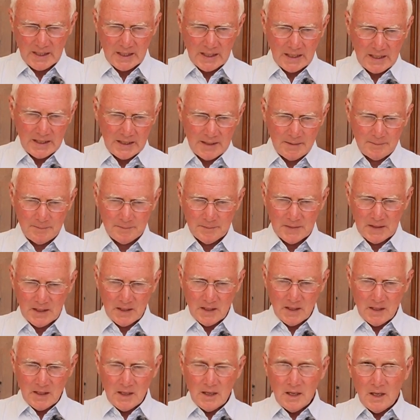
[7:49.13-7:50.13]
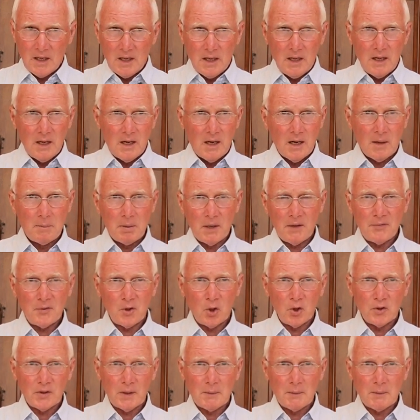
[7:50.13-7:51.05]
Above all,